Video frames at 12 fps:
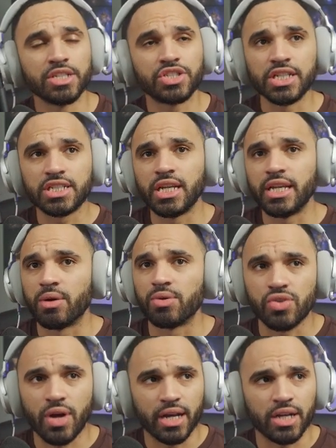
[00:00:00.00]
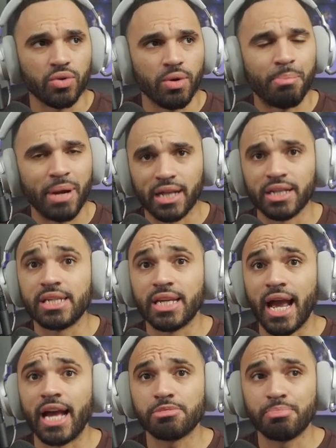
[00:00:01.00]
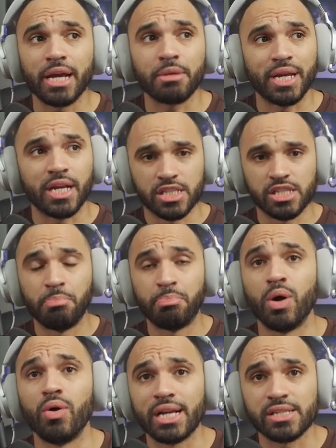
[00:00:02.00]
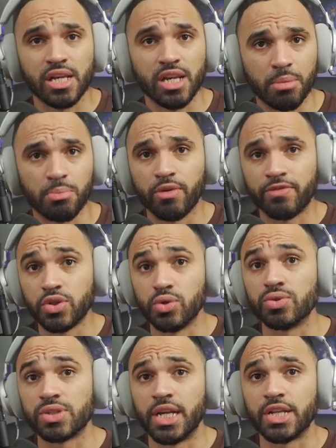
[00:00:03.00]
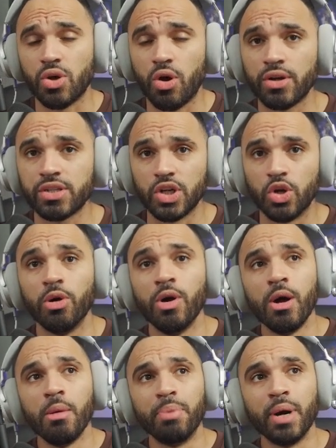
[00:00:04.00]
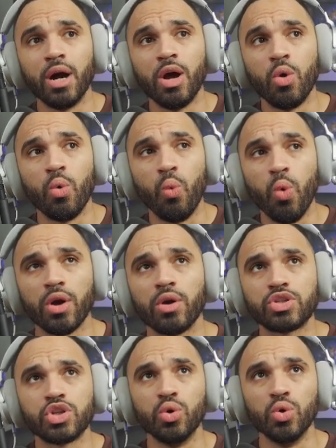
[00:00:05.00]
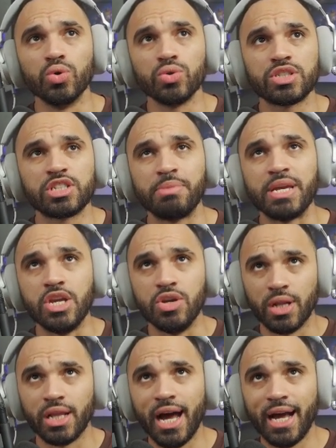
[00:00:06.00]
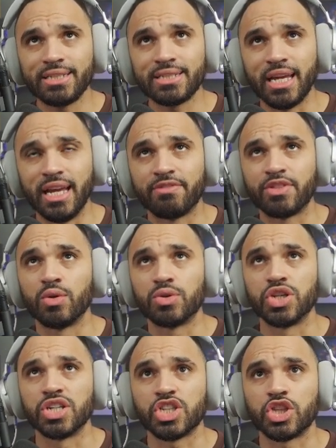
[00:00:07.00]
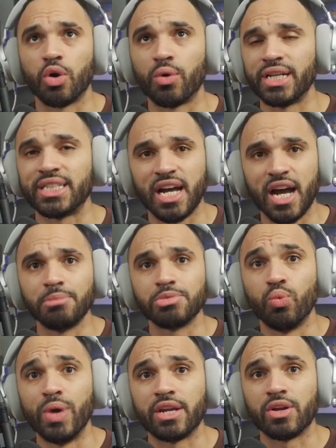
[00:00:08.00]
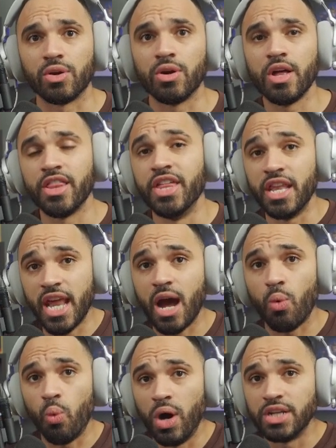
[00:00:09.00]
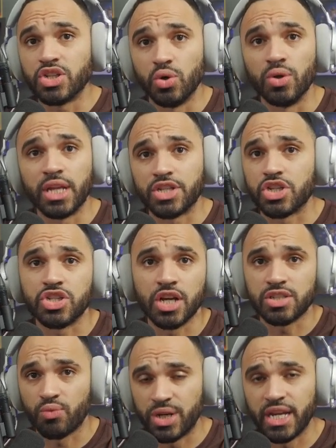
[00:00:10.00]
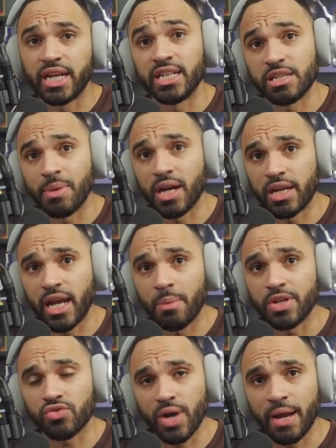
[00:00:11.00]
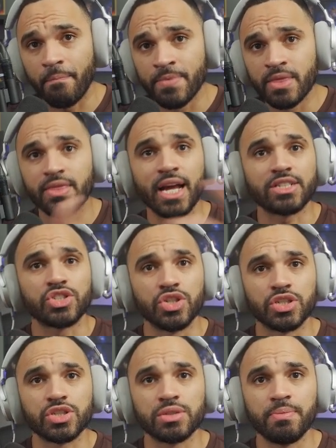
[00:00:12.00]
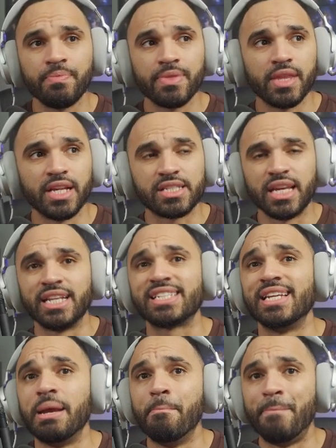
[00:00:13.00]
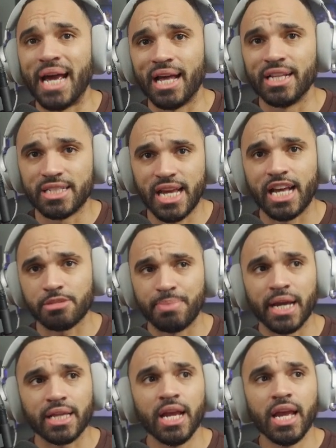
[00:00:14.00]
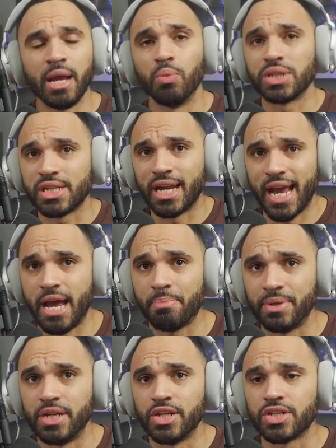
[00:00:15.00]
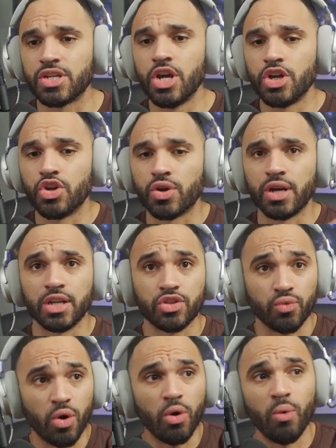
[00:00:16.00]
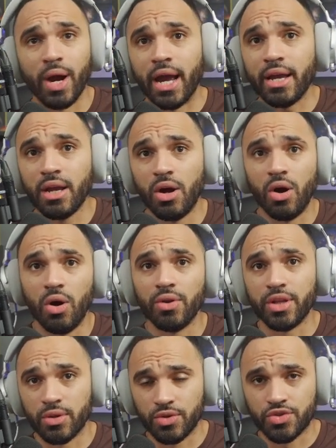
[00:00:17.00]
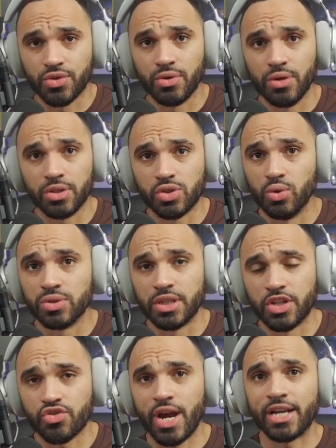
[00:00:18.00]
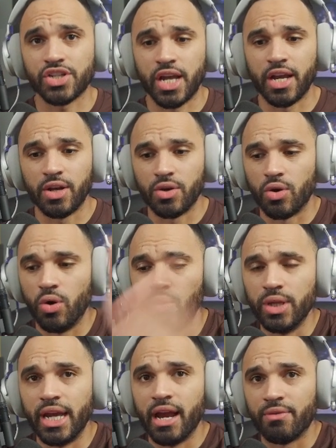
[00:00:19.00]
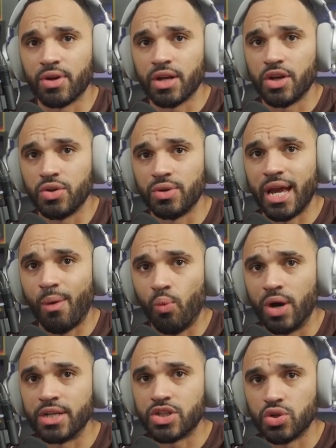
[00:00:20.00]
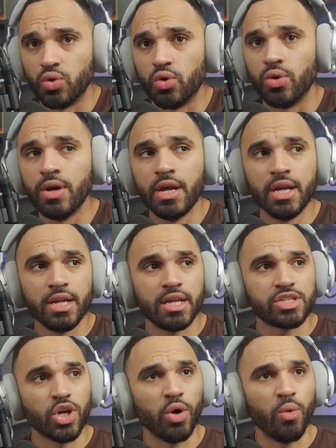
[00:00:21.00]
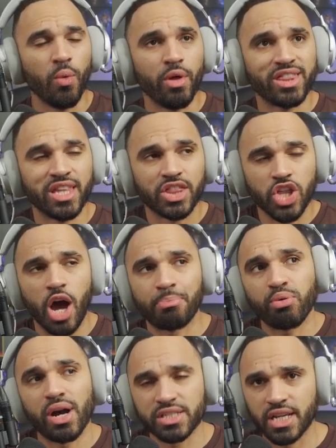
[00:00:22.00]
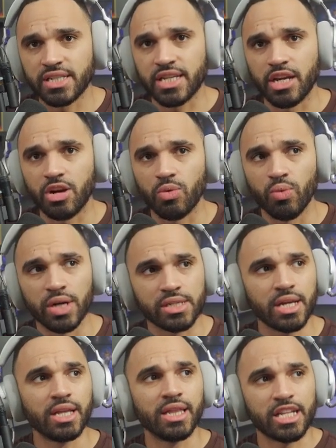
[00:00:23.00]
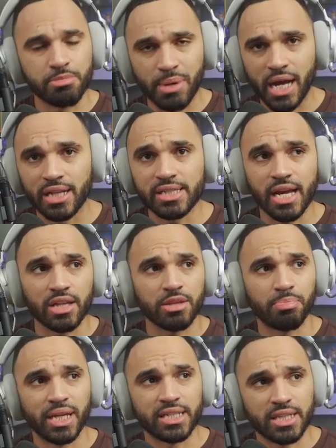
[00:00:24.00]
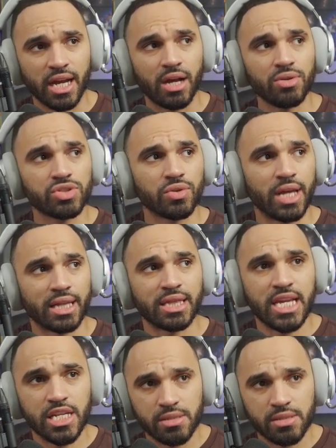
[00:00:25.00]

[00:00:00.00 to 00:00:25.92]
Essentially, they were trying to do a balancing aspect because the bow has a number of tools in its arsenal, but what are tools to be utilized if they're just 30 times weaker than that one tool that just does a ridiculous amount of damage, right? That's just... It's an imbalance aspect, and what's going to happen is you're going to throw away all the other tools in the trash can, and you're only ever going to do that one tool. So the thought process here was, let's balance out the playstyle so that